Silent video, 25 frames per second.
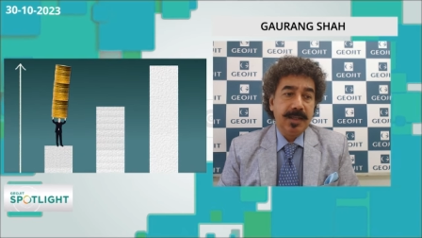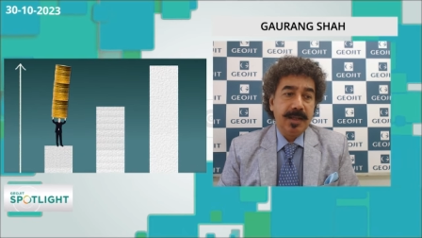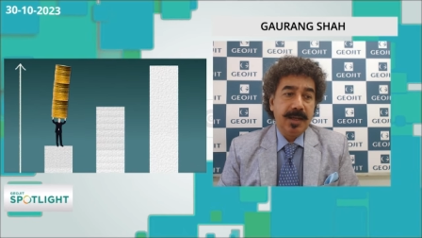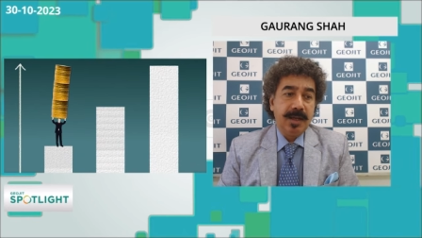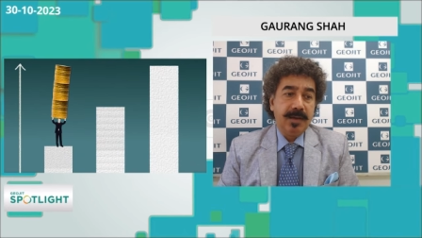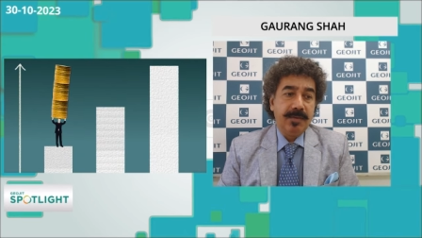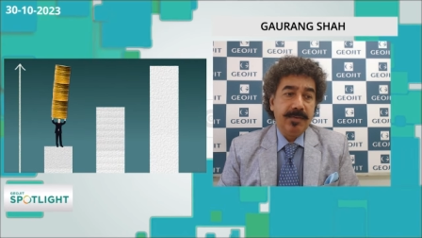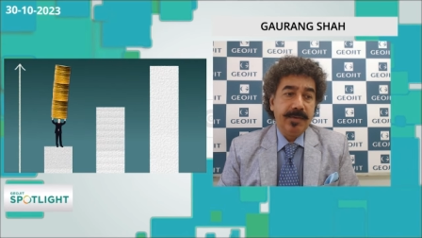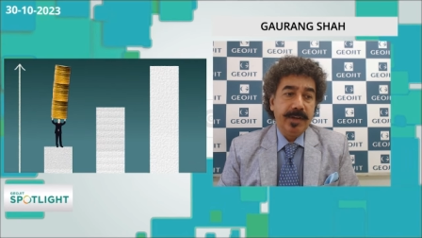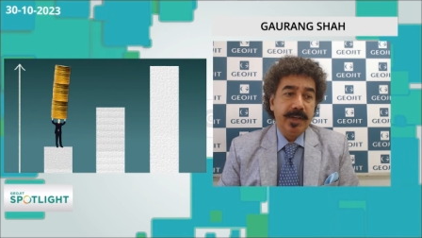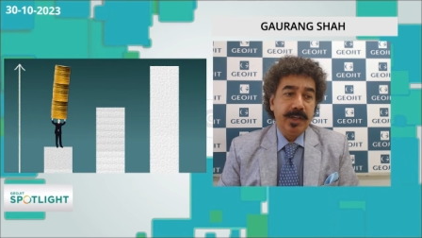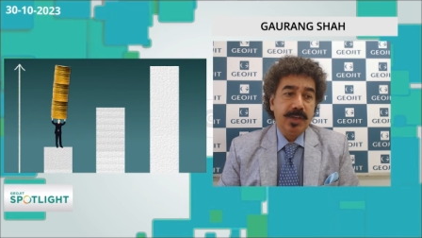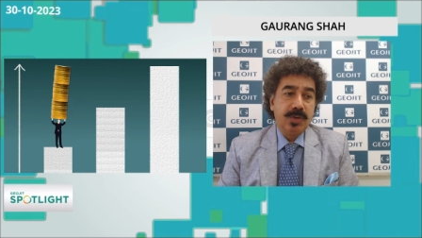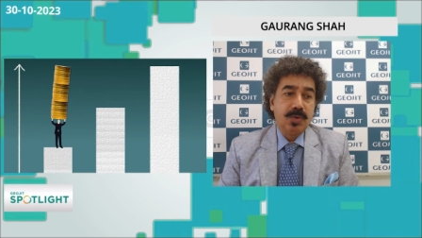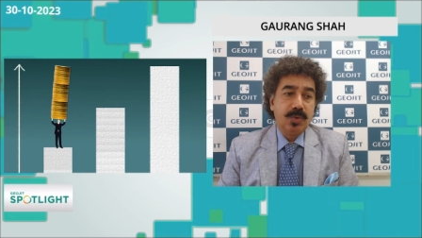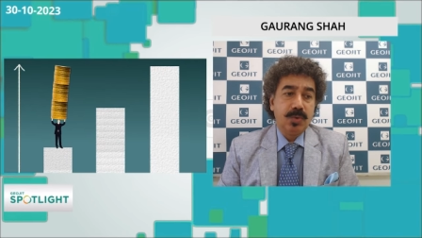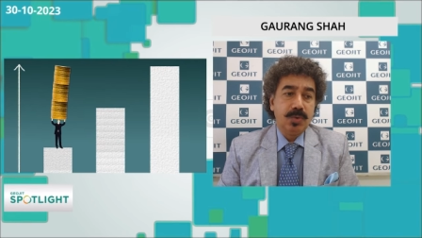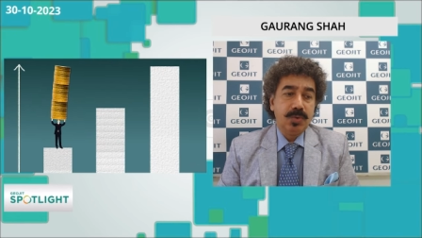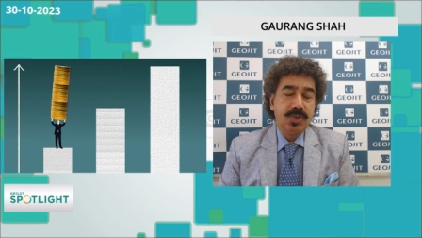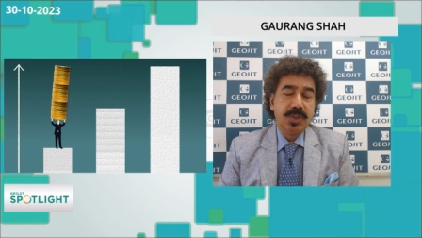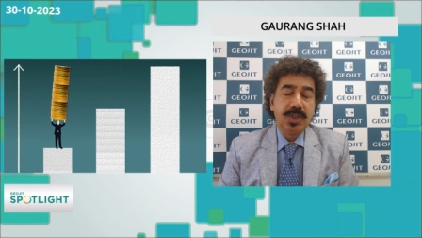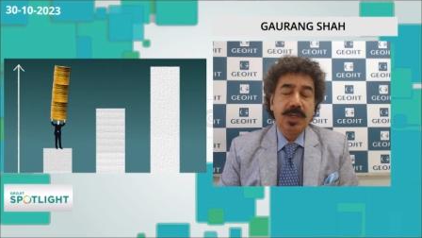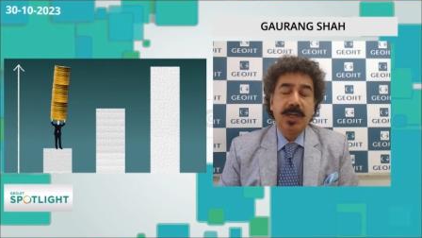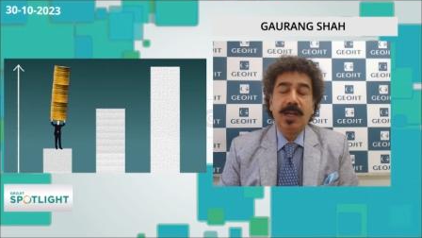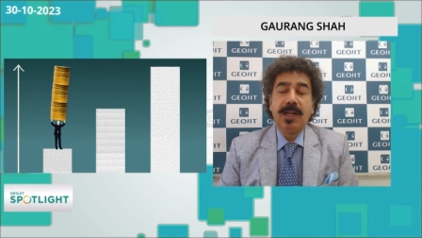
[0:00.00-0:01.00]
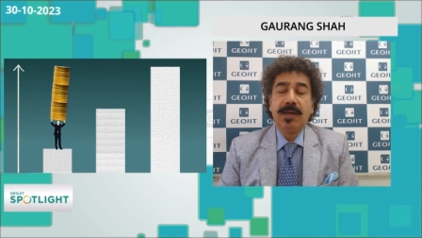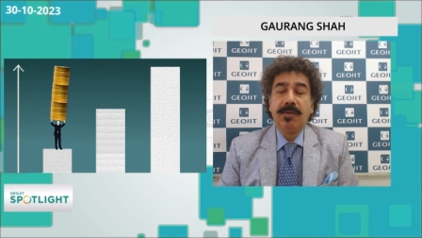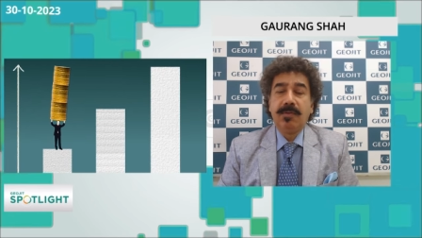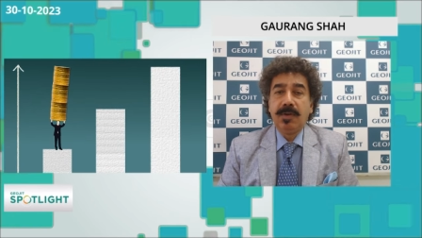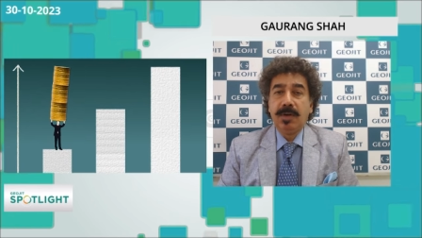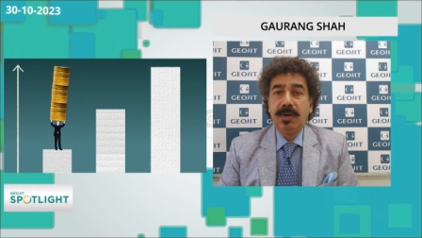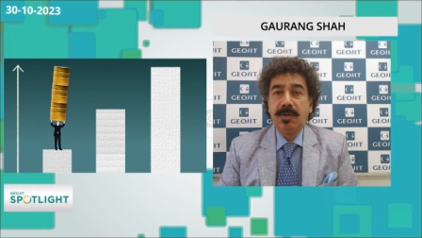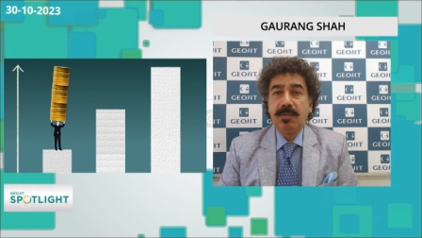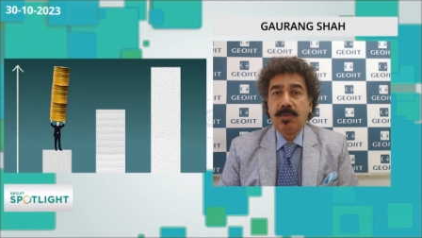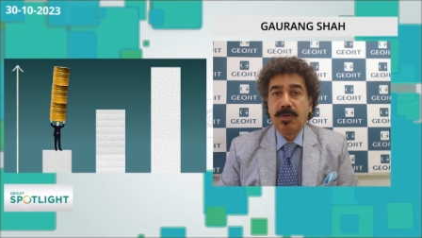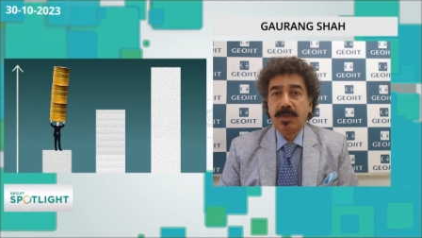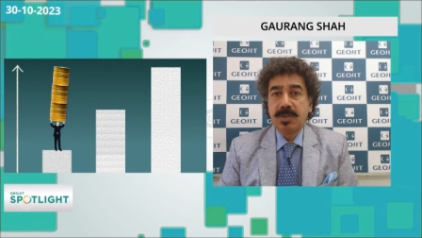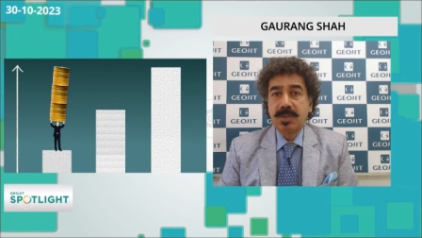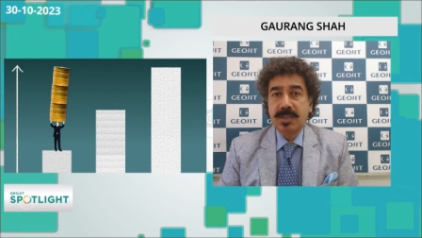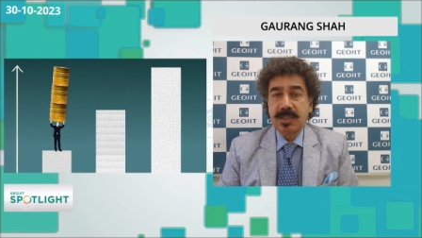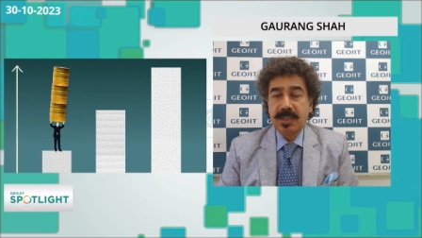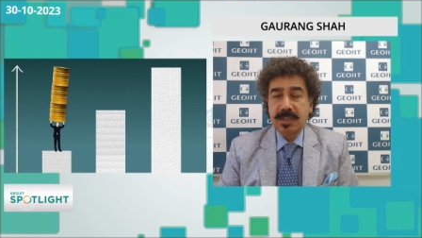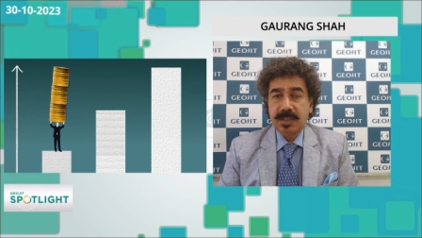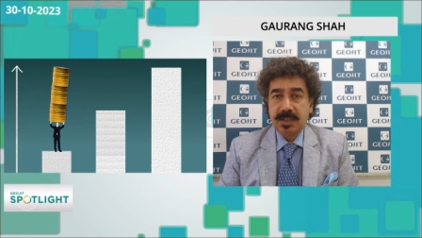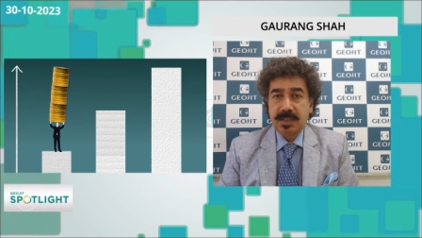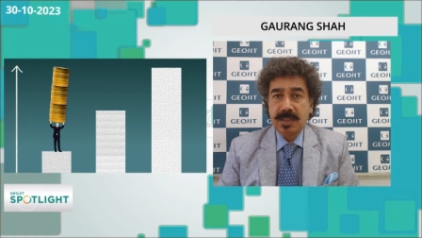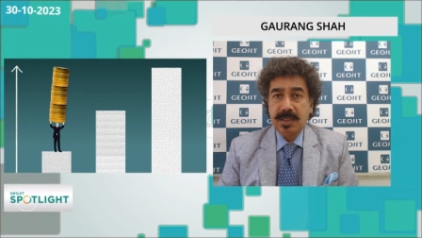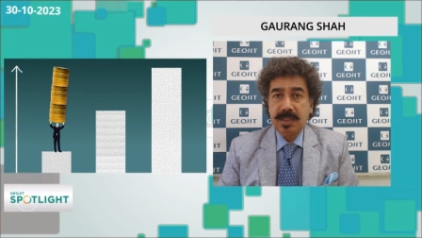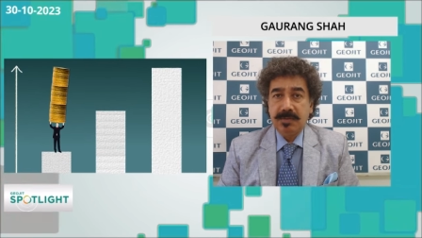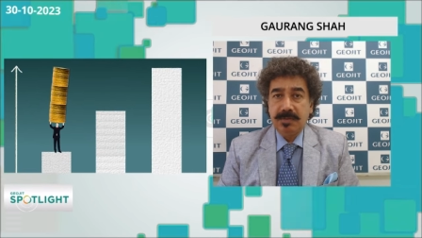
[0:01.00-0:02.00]
a very crucial level was
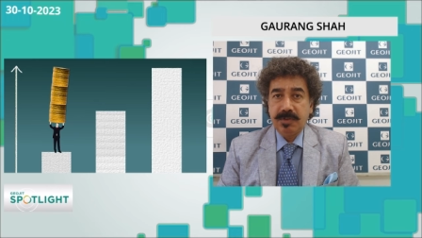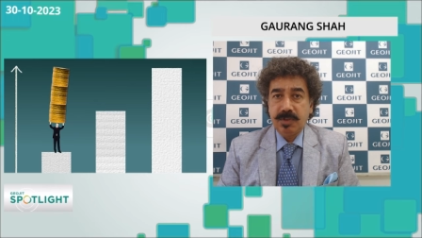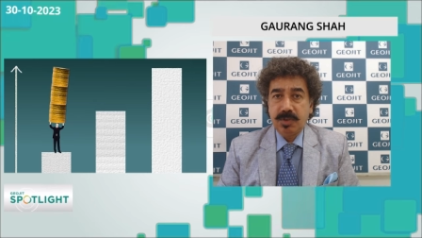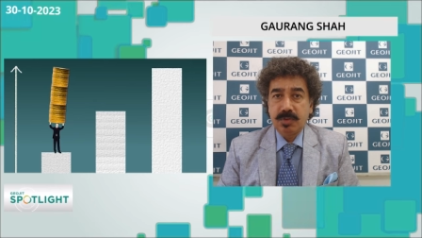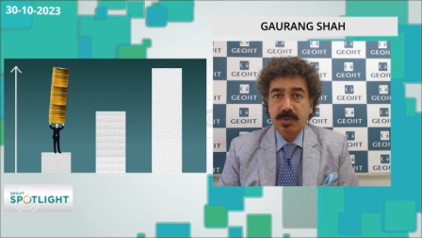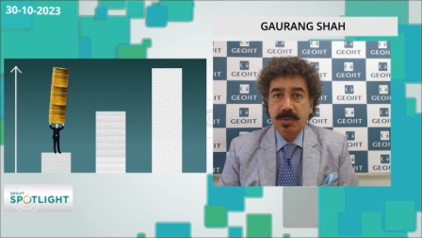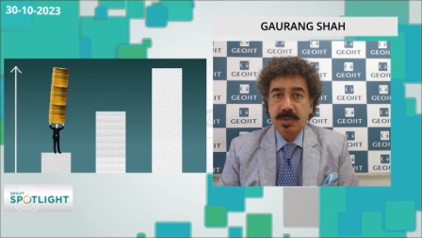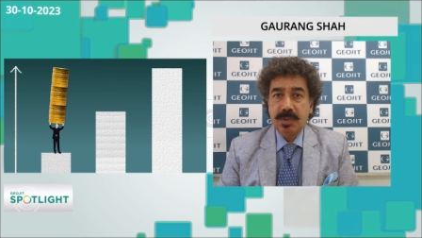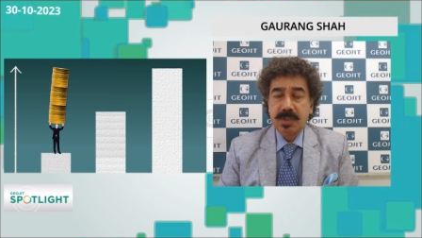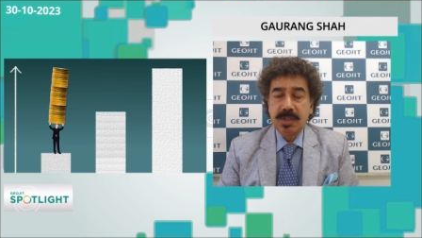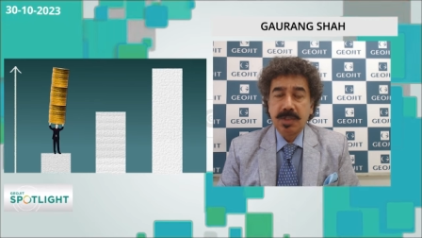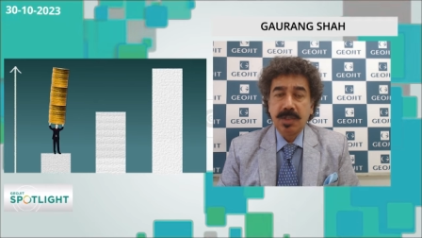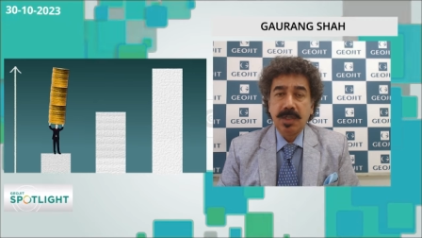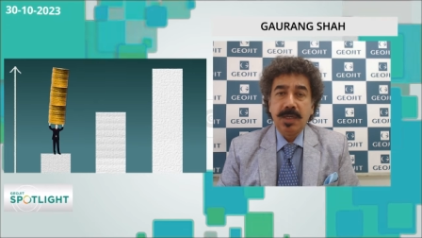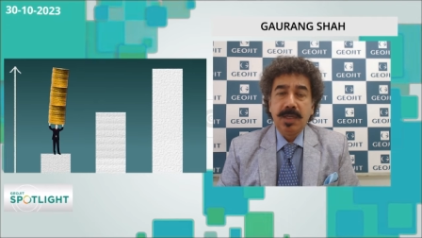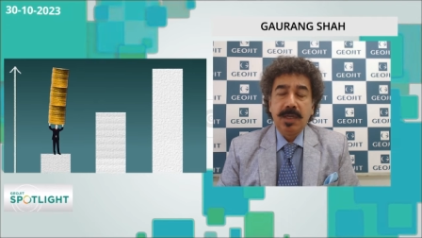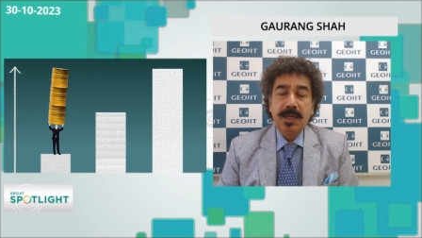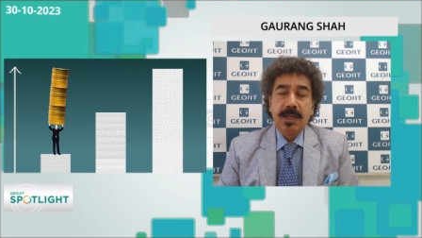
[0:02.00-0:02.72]
tested, which was